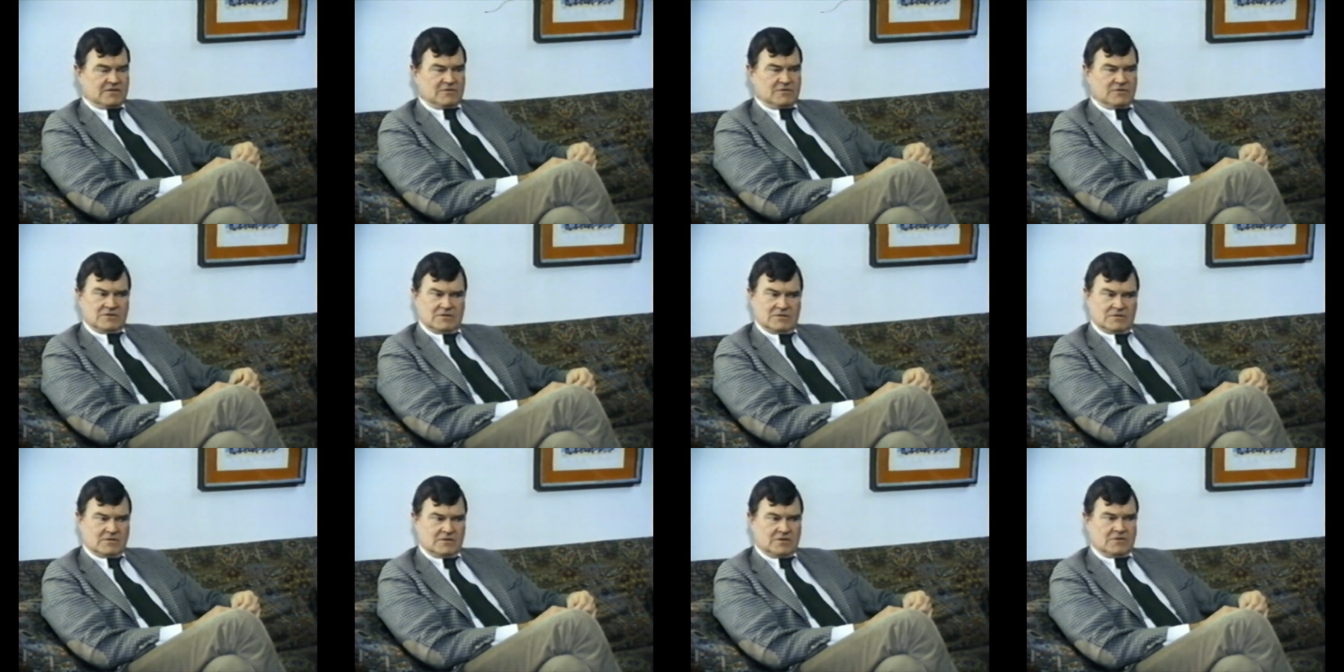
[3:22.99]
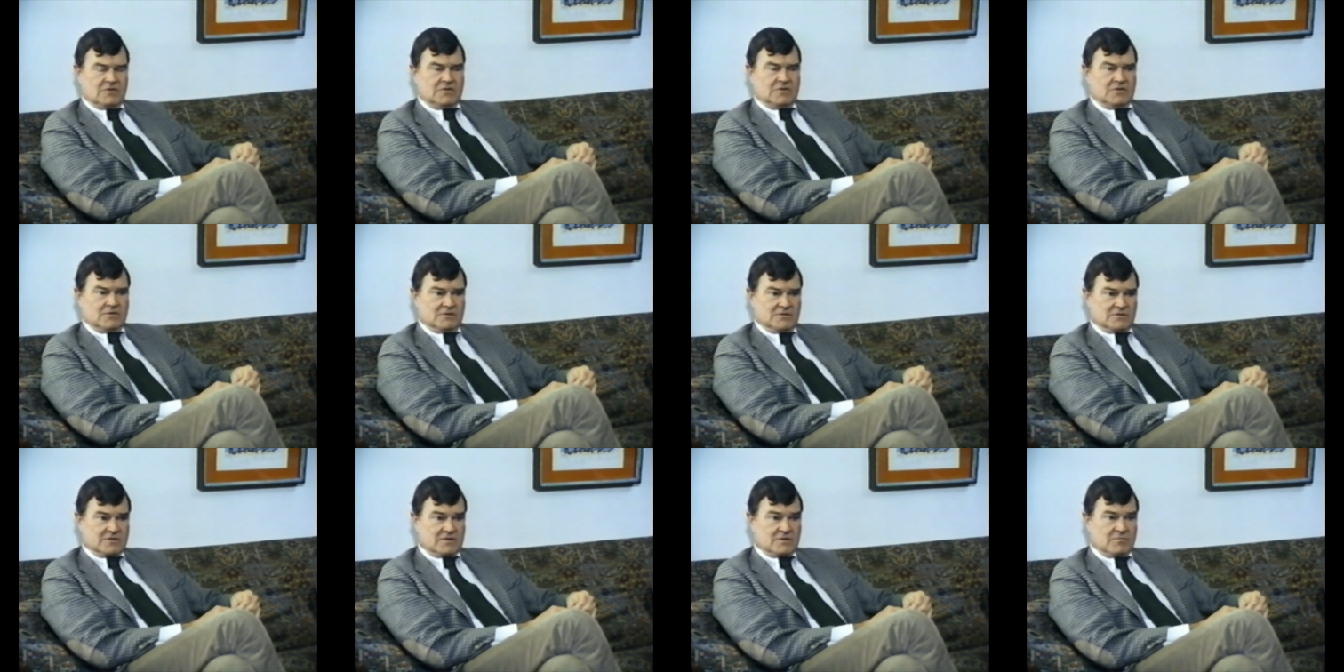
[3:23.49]
And you do. You
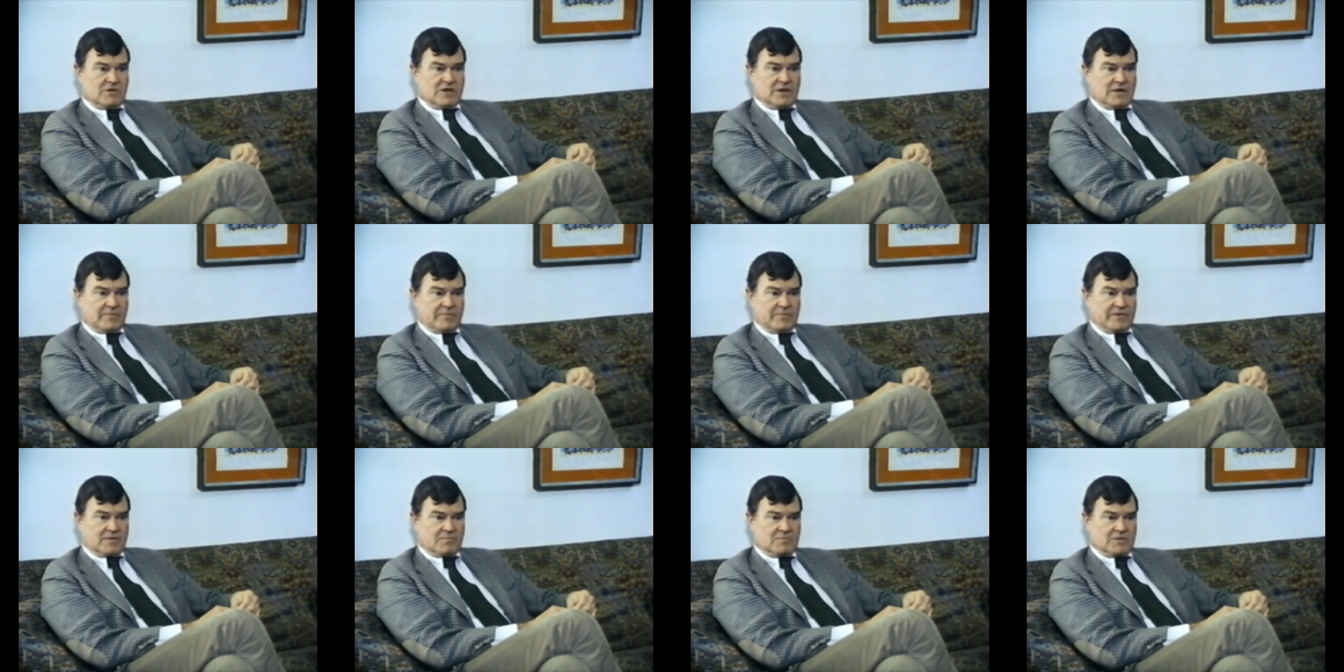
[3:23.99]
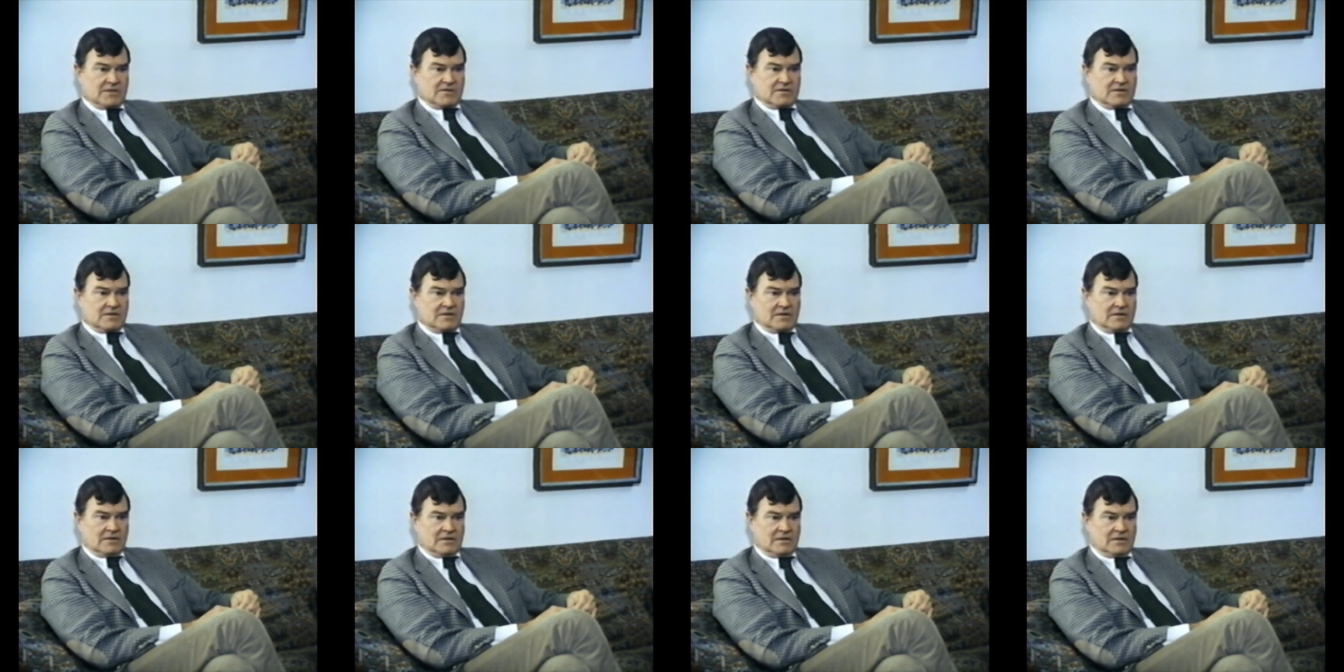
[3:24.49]
use them up. They're
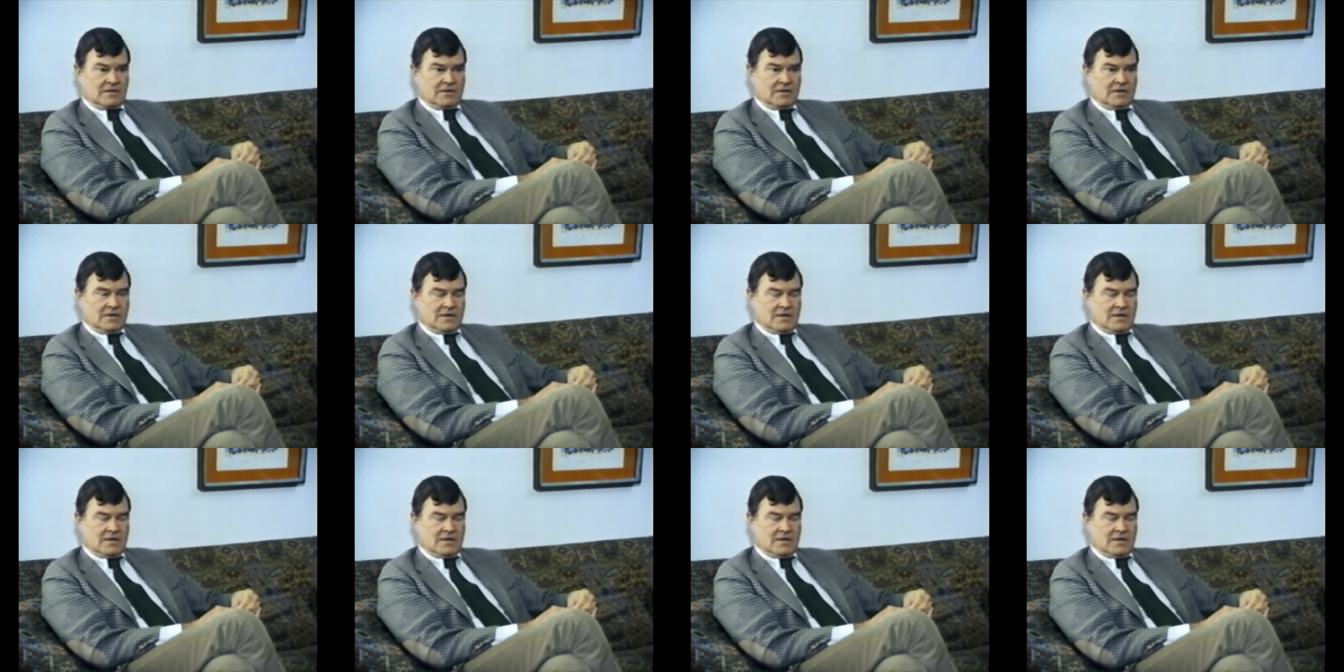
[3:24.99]
material.